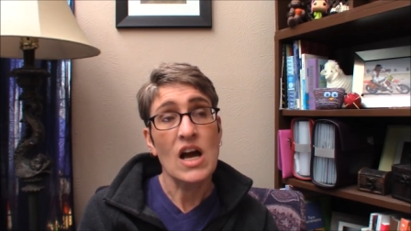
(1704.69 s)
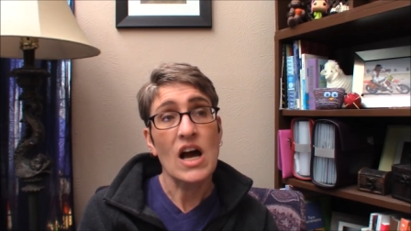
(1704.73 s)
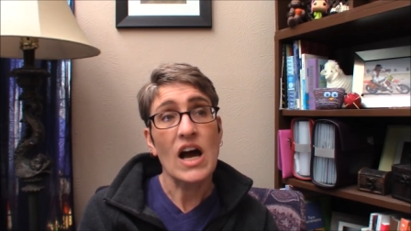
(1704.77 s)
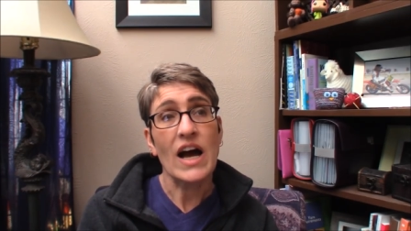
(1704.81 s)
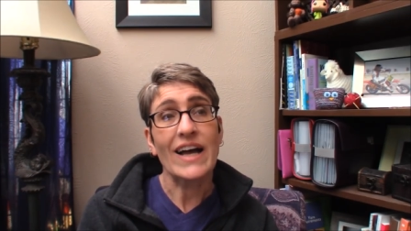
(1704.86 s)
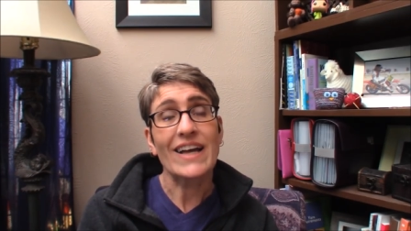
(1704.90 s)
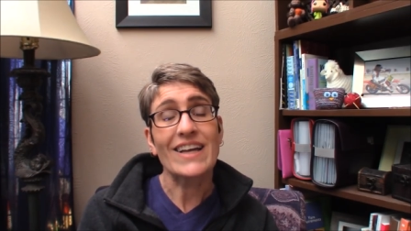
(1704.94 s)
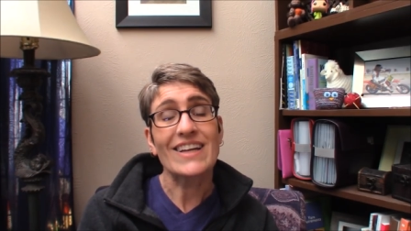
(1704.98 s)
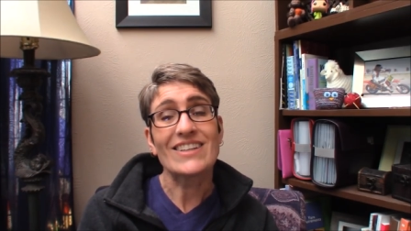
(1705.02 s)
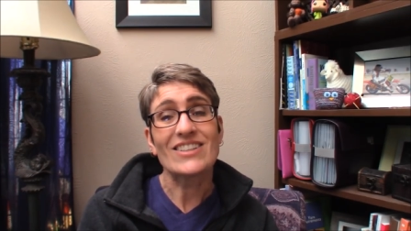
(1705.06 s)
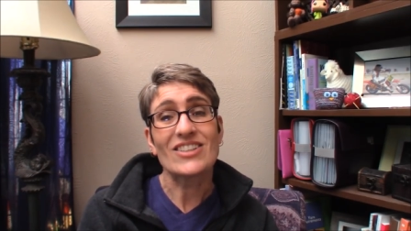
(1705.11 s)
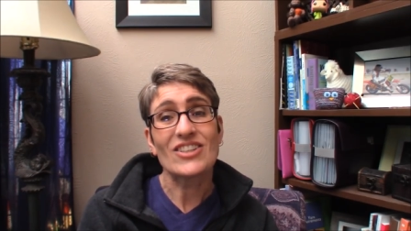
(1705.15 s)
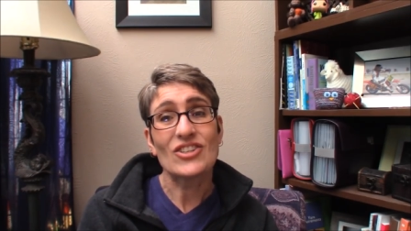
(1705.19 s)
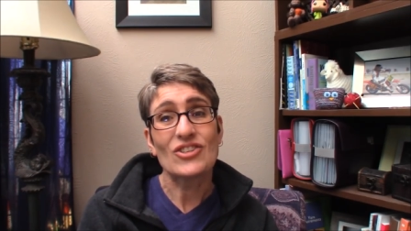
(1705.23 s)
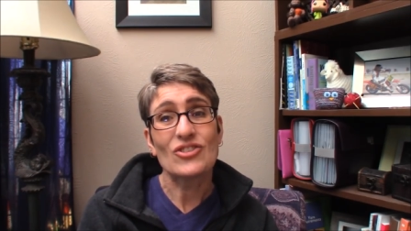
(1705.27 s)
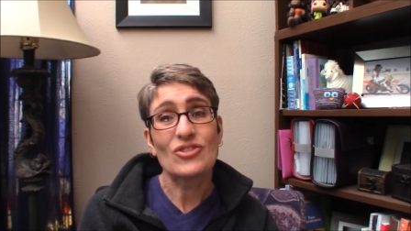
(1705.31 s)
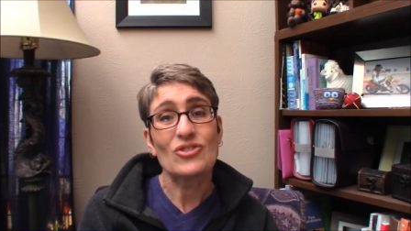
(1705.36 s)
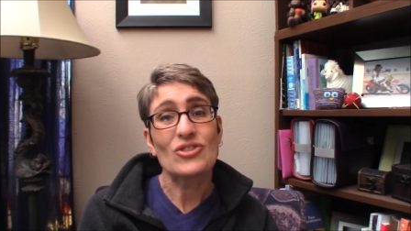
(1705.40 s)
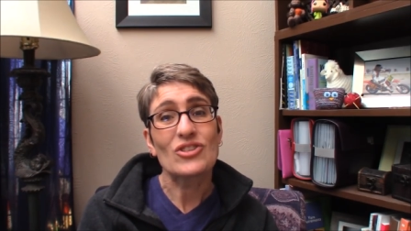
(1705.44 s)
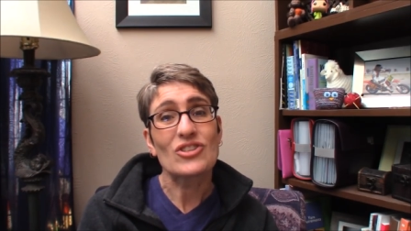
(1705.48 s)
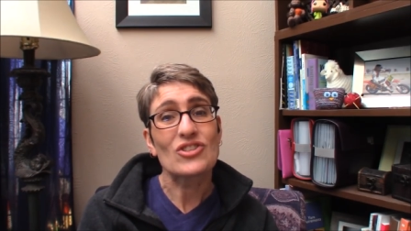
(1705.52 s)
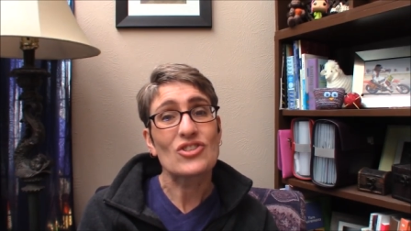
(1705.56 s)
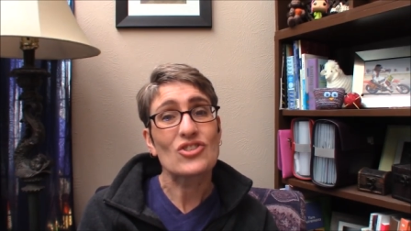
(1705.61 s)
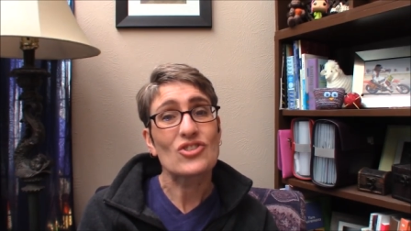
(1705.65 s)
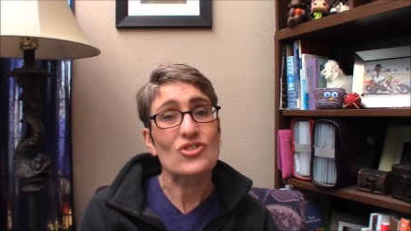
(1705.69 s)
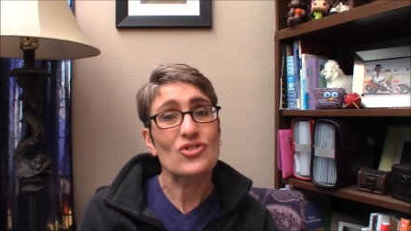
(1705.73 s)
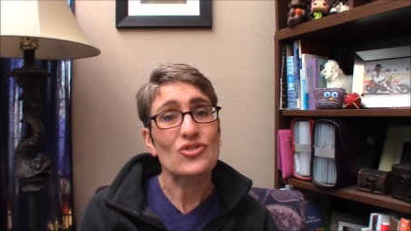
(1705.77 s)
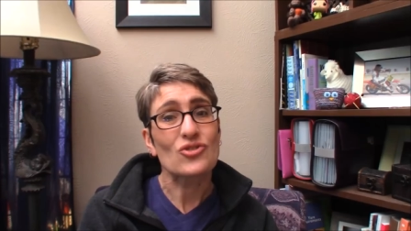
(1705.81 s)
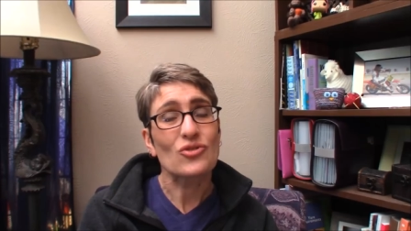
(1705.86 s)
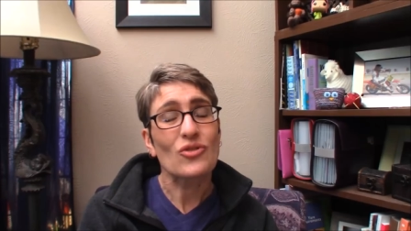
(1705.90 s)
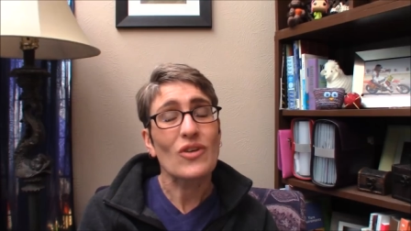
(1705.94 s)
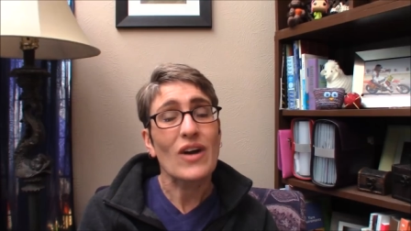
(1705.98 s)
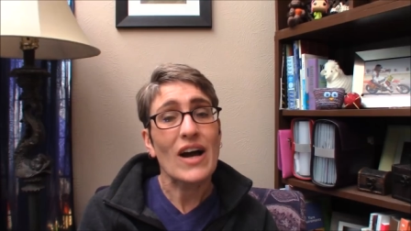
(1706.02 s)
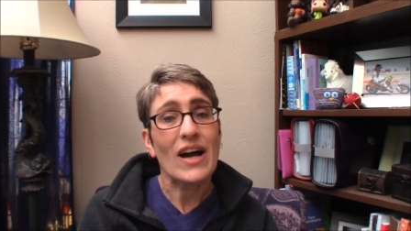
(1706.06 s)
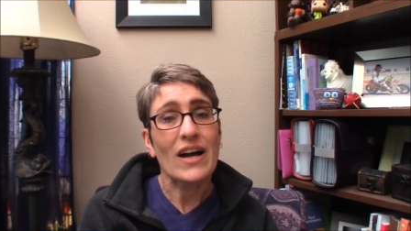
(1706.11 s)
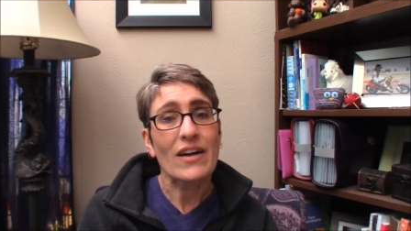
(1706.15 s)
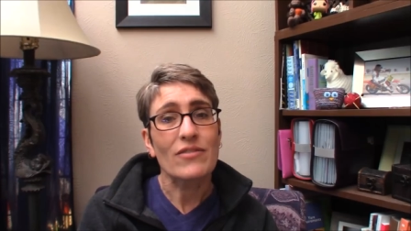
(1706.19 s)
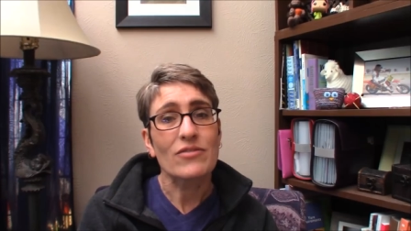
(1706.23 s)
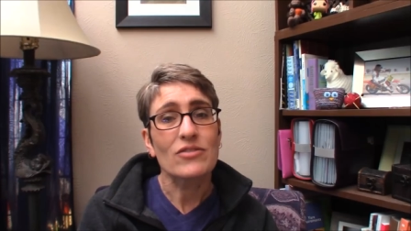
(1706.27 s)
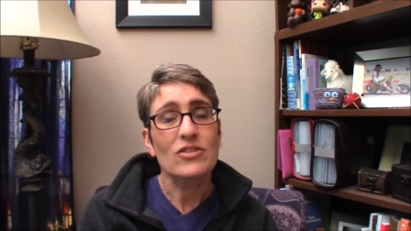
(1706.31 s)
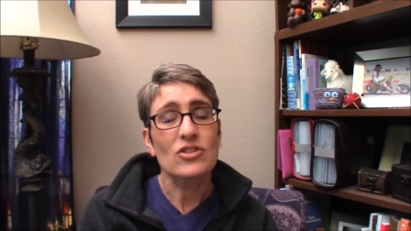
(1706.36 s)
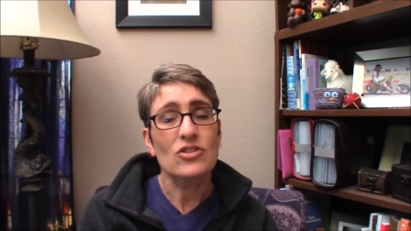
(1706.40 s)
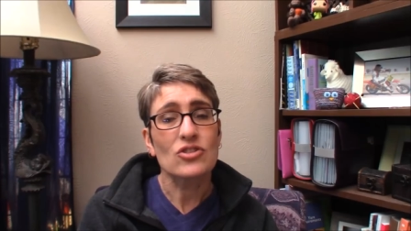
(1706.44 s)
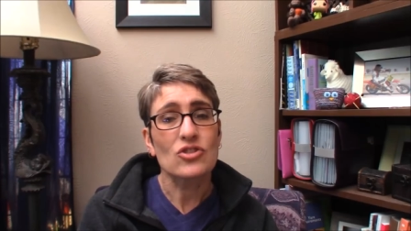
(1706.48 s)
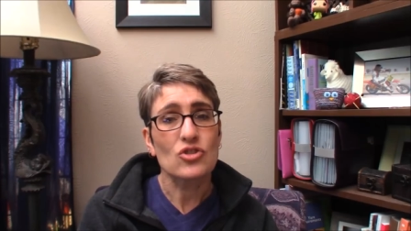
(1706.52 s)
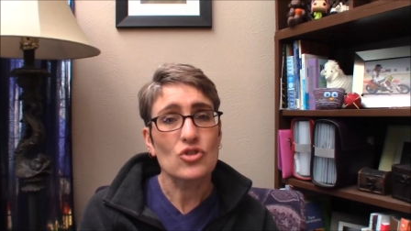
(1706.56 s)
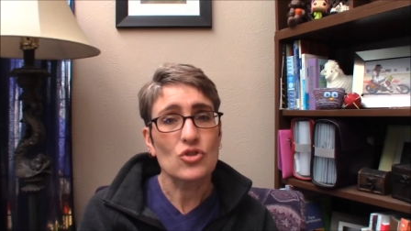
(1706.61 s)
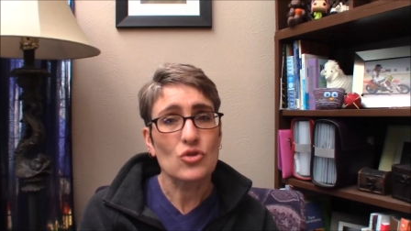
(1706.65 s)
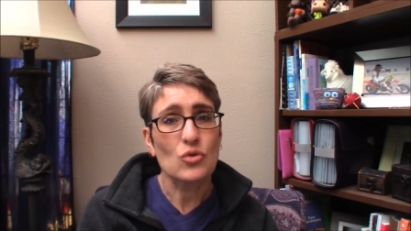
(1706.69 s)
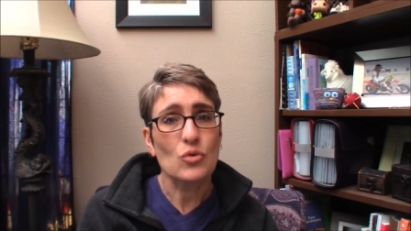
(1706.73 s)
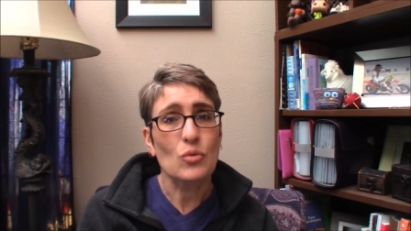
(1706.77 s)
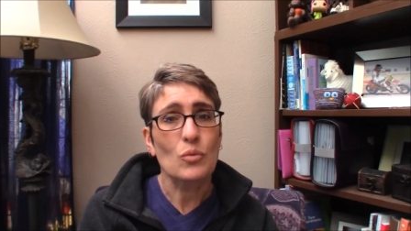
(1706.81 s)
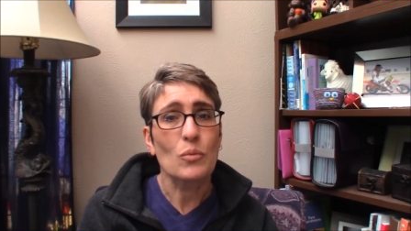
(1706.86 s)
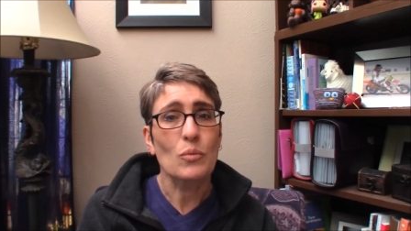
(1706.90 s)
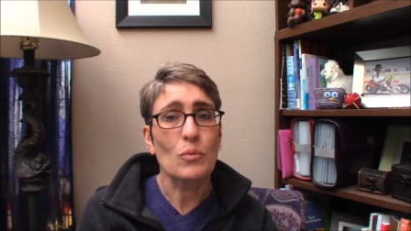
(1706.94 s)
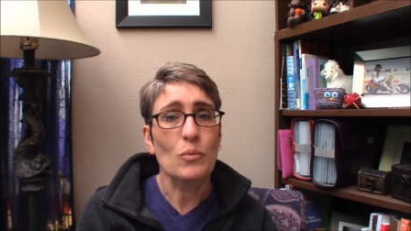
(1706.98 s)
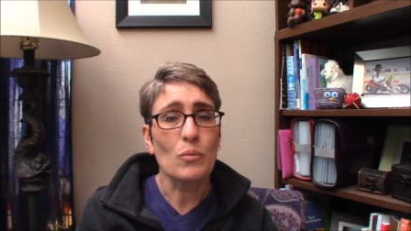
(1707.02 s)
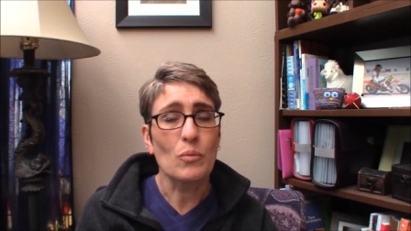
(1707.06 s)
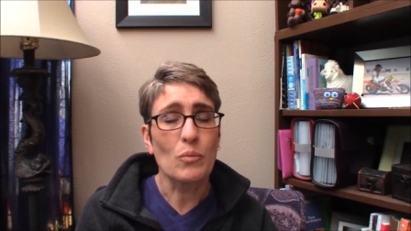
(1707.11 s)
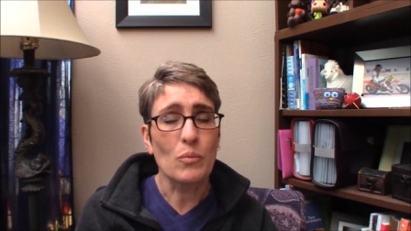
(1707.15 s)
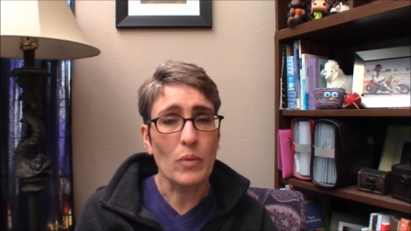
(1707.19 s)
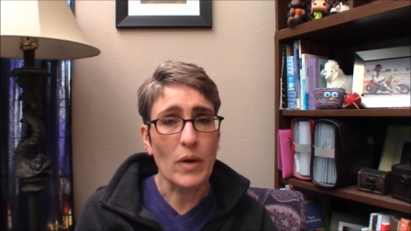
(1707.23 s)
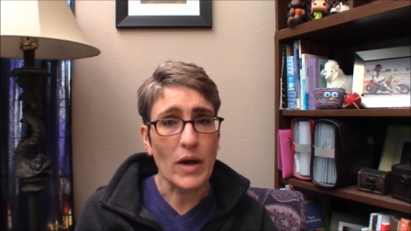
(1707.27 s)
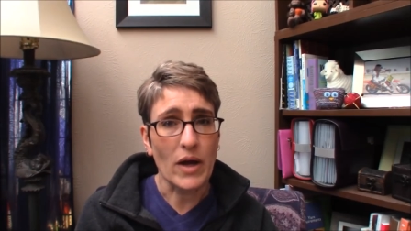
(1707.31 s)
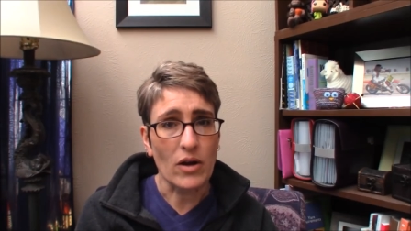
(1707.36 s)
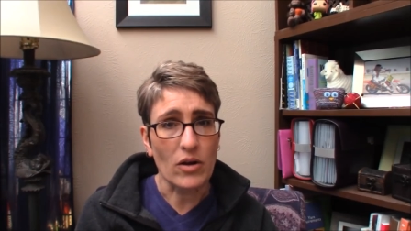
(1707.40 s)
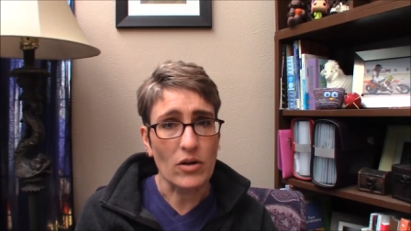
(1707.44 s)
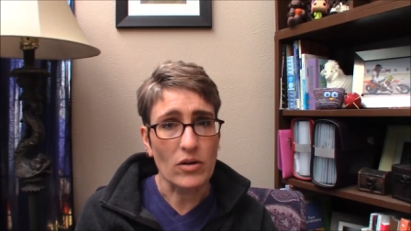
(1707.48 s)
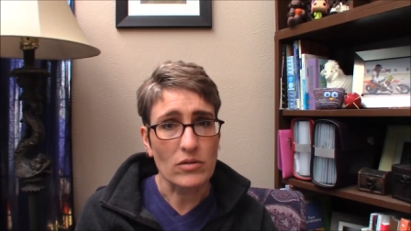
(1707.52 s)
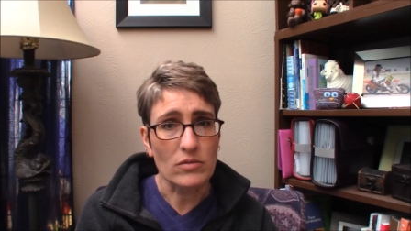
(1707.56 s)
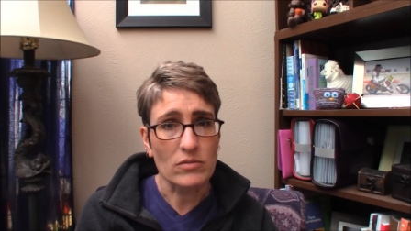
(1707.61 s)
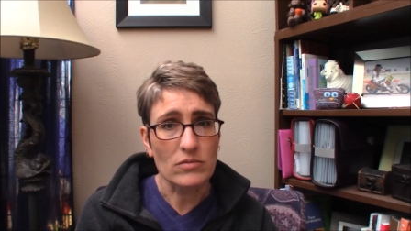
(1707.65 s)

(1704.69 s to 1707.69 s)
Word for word: I continue to strive to do better.